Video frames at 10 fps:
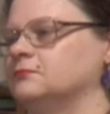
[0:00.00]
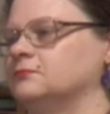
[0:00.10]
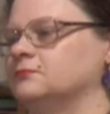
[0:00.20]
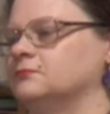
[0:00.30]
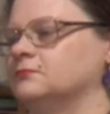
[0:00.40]

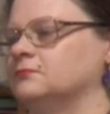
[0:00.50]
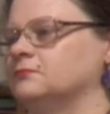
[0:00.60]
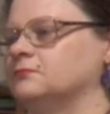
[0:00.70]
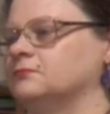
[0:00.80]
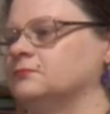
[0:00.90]

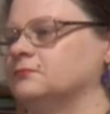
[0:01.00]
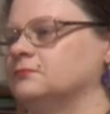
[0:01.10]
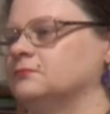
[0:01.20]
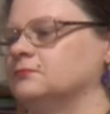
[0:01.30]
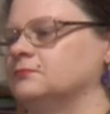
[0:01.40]

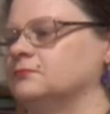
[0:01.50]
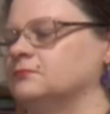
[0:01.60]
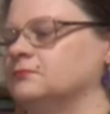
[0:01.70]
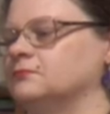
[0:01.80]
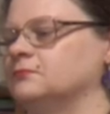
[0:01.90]

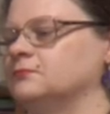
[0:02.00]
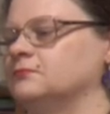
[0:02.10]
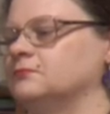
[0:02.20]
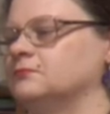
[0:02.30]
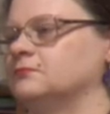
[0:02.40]

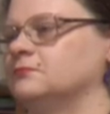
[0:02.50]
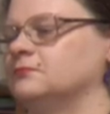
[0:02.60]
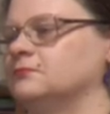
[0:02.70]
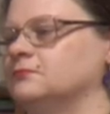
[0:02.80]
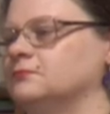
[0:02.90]

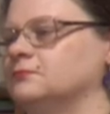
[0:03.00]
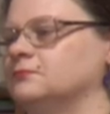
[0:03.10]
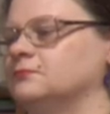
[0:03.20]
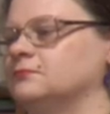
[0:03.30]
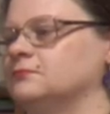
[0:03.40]

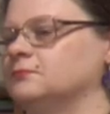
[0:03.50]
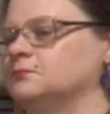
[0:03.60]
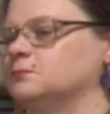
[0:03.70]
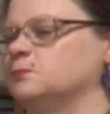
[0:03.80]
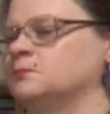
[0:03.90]

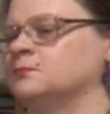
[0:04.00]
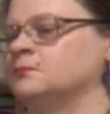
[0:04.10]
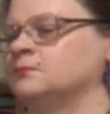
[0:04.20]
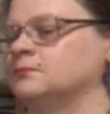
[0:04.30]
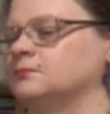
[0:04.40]

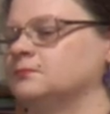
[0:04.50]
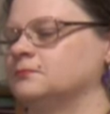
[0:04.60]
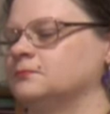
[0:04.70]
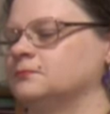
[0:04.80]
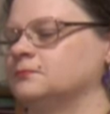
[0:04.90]

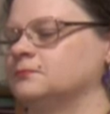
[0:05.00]
No words are spoken by the person on screen.